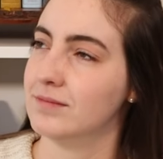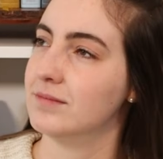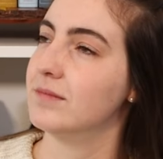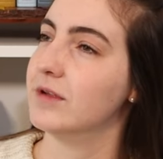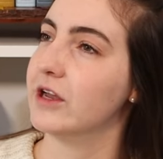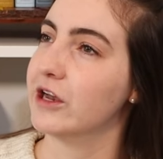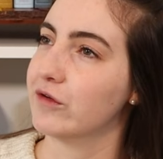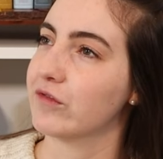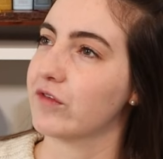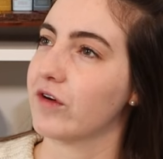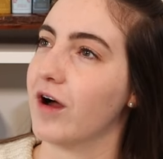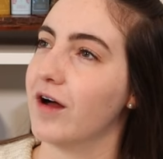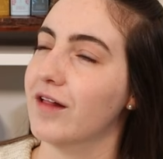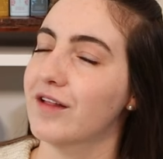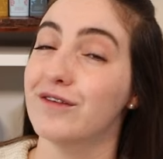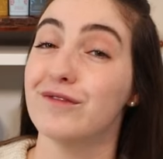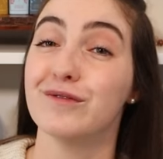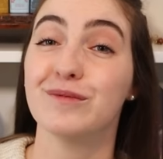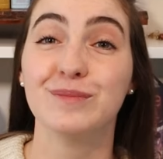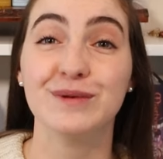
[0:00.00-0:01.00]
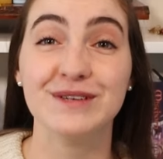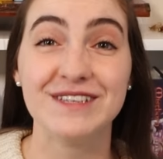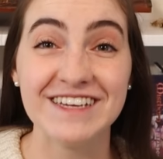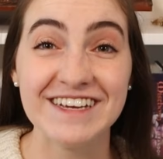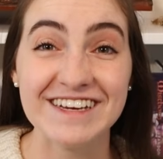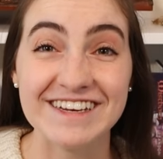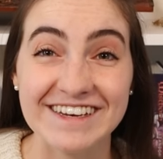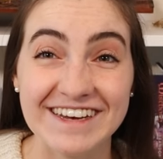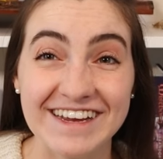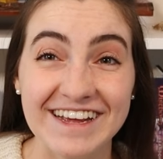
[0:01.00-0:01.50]

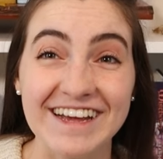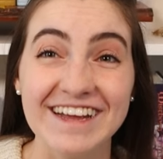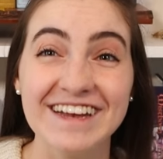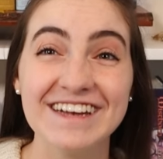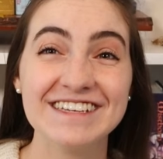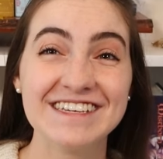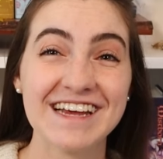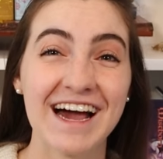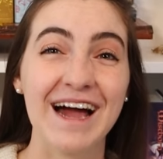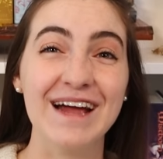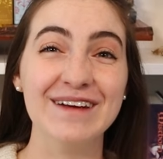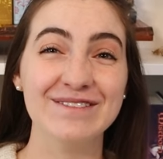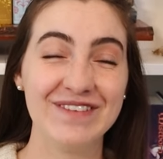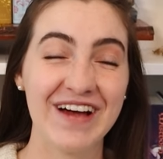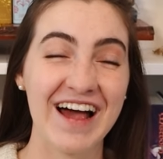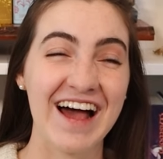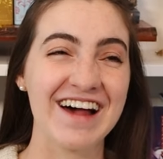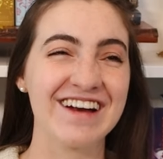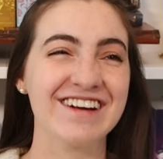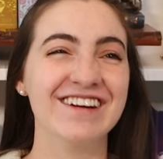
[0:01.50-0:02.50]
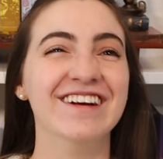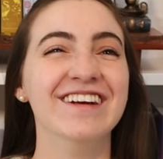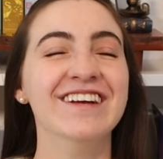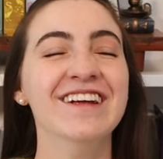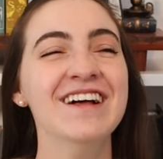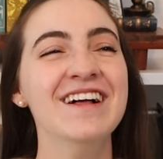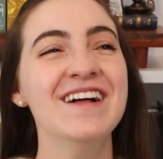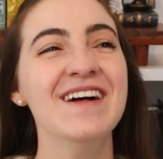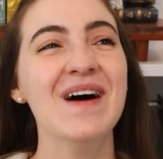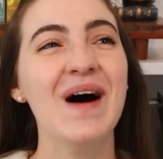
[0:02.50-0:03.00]
PetiteKnit type pattern
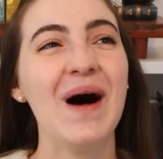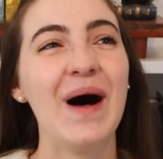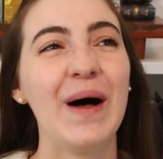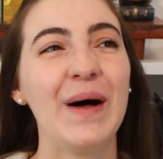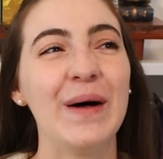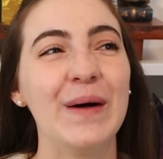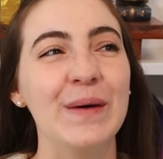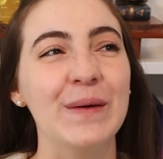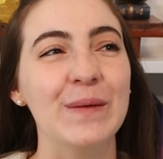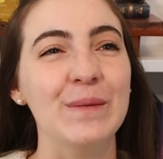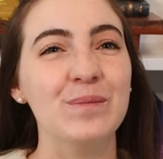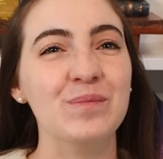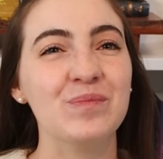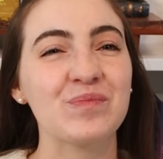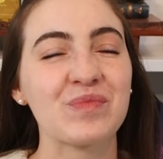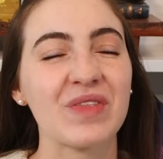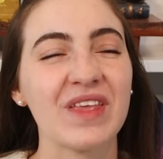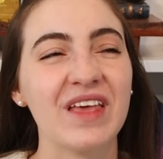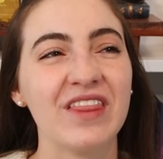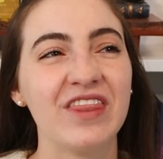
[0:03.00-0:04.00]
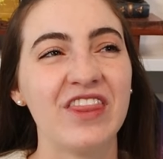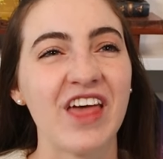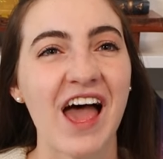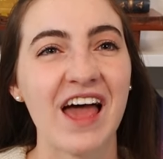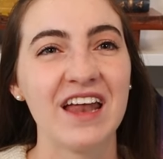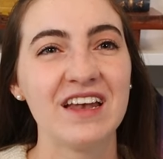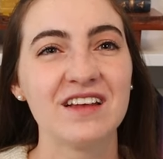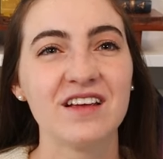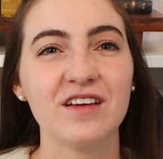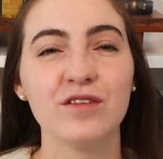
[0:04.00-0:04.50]

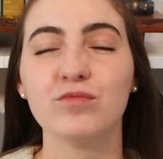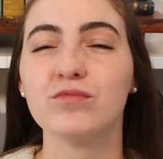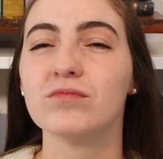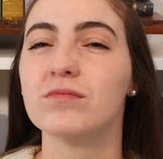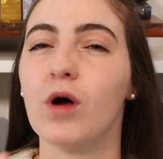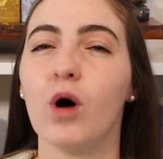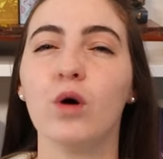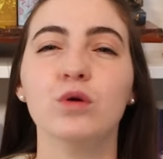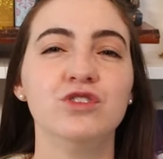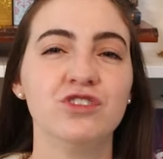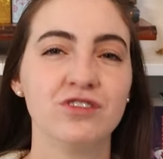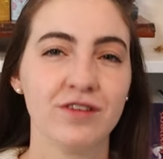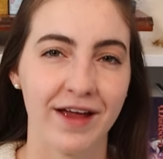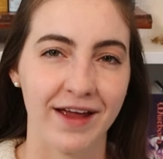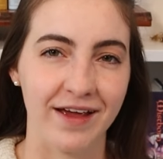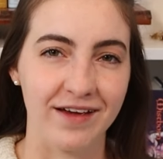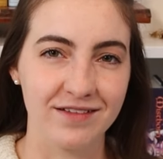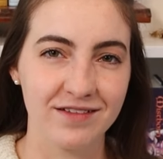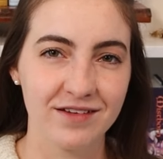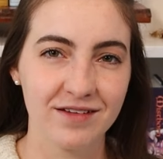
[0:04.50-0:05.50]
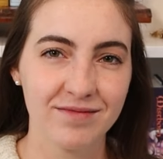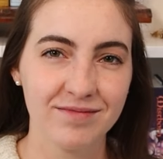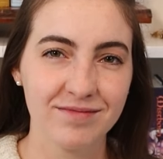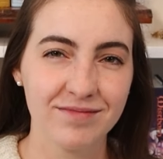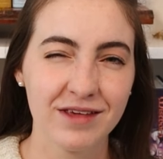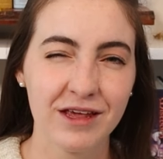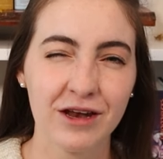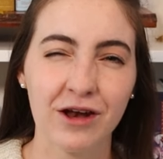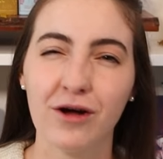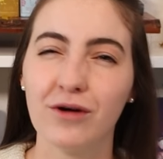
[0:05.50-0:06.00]
that holds your hand.
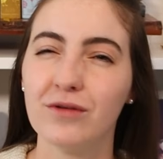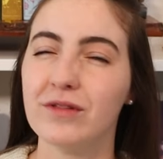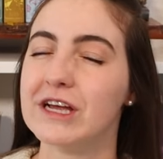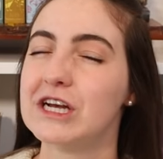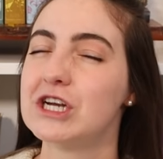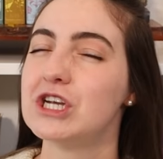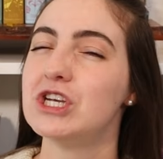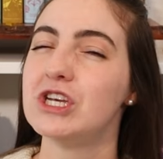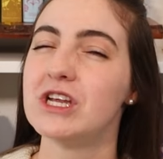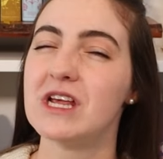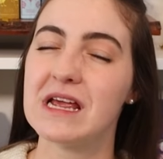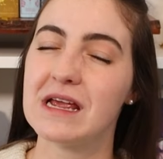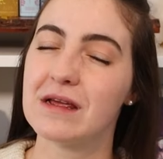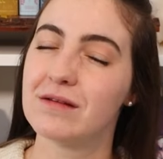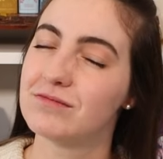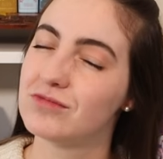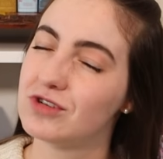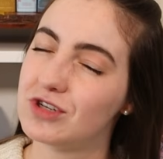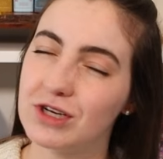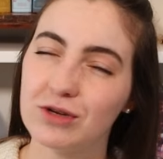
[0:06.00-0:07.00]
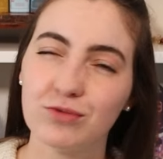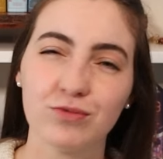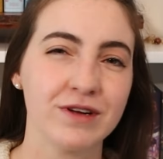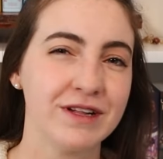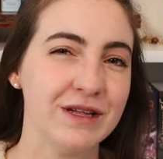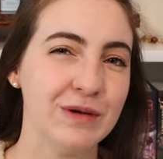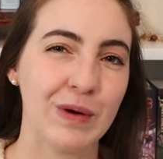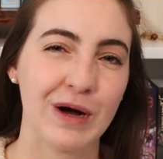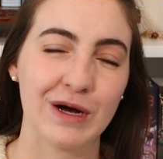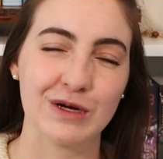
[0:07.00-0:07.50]
You know, like she
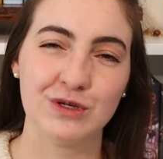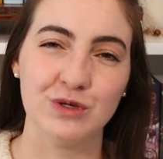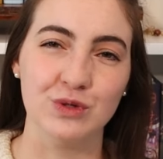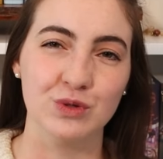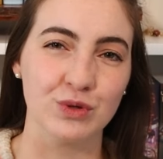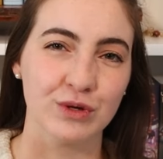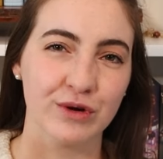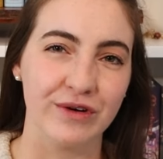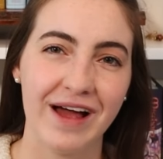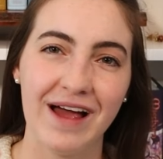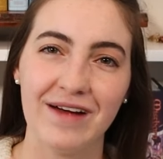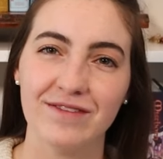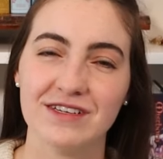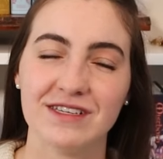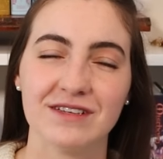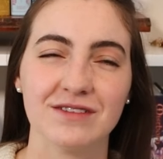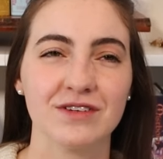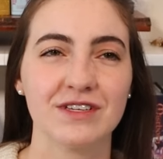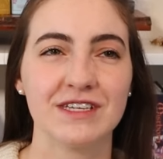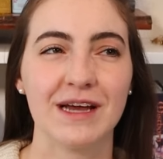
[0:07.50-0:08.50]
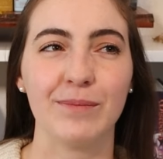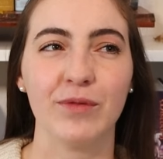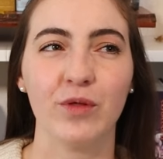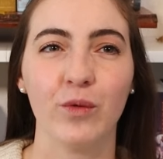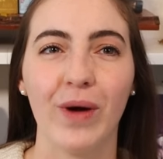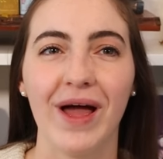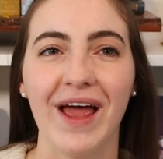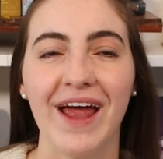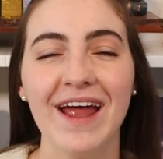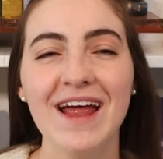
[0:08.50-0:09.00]
really walks you through every single step of the
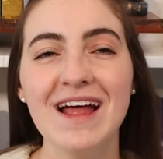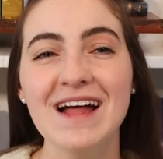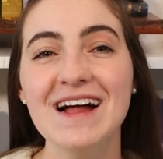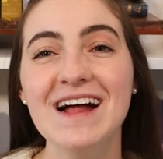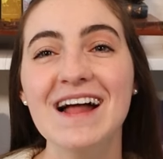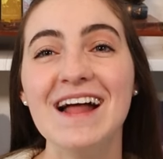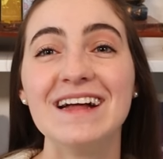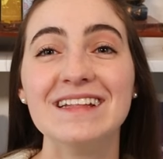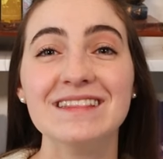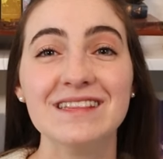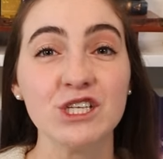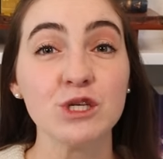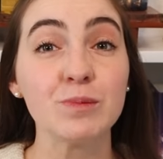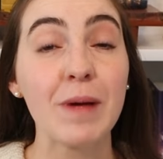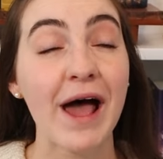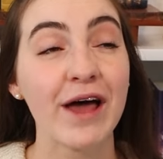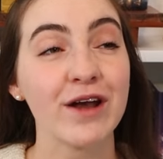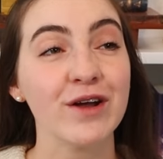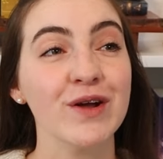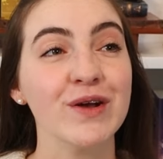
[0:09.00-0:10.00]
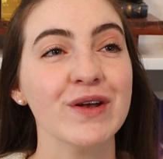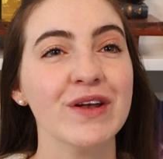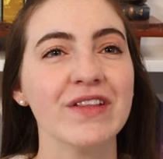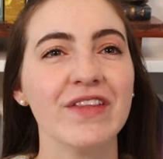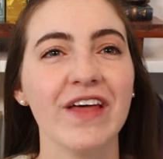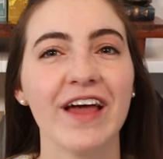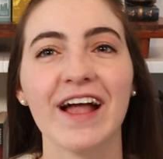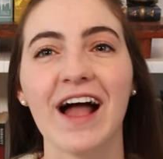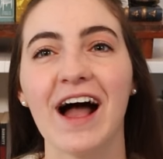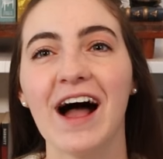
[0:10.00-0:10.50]
way. And this pattern,
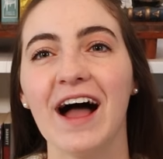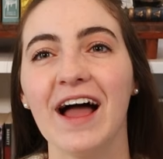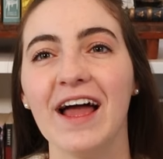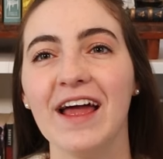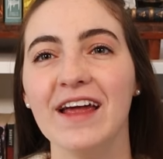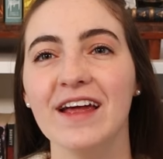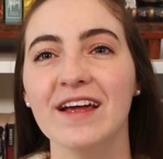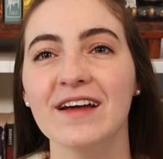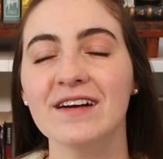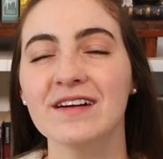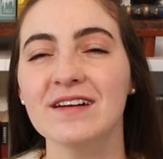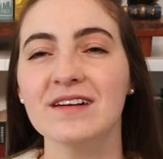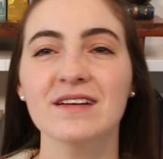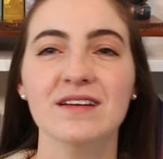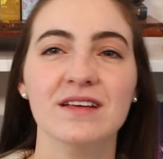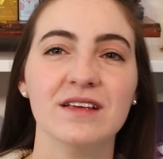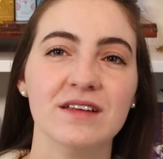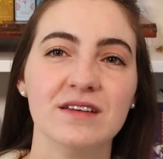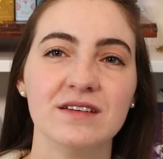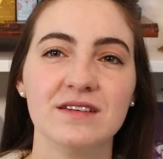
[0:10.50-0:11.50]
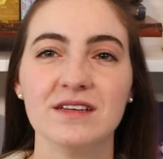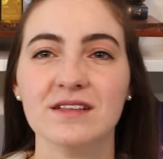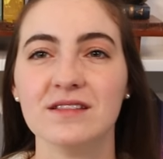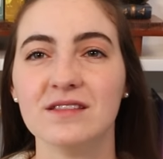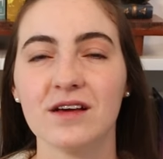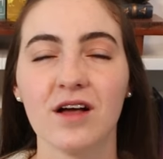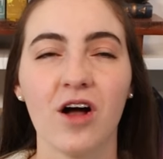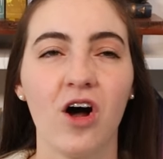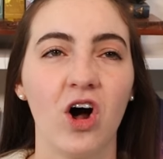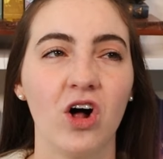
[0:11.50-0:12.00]
like I did
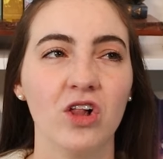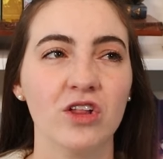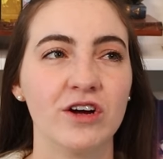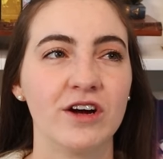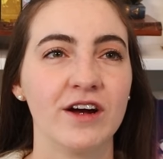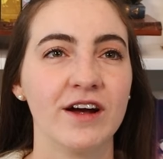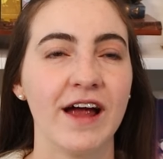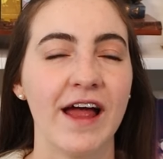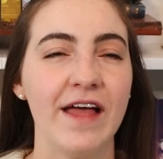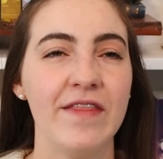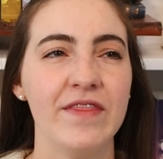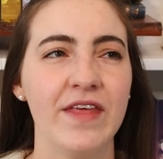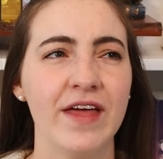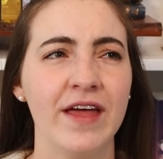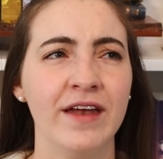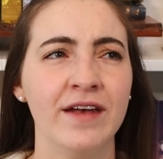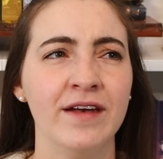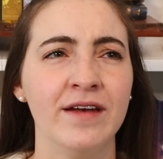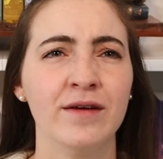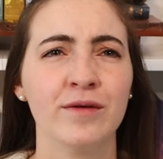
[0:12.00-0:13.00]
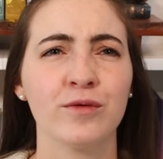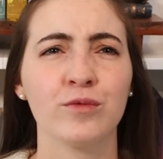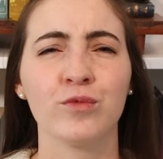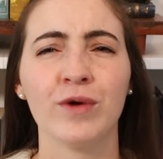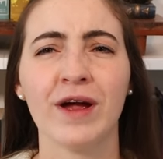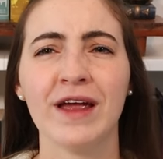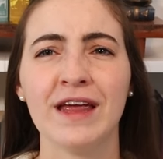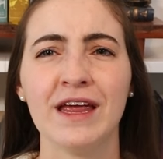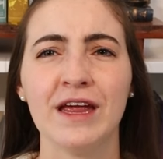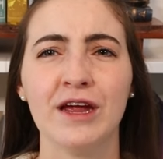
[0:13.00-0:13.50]
the collar and then
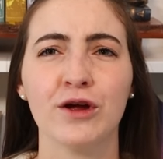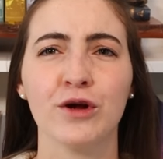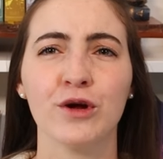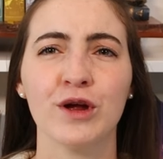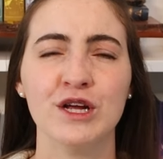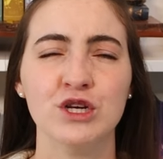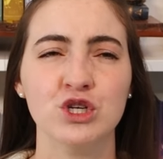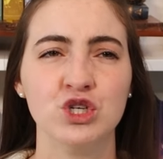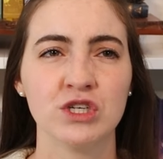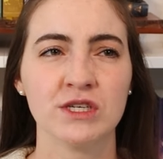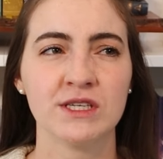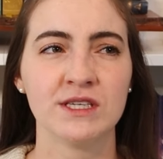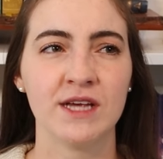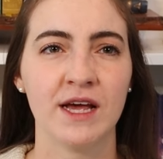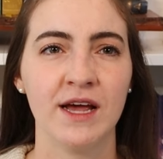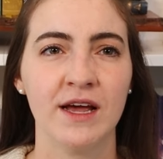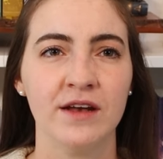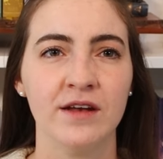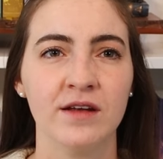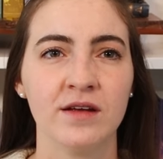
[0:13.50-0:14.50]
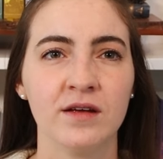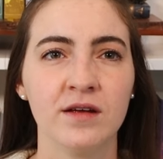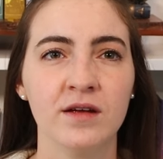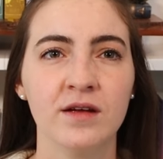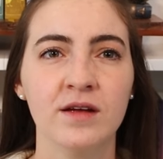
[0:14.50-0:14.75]
right here it just said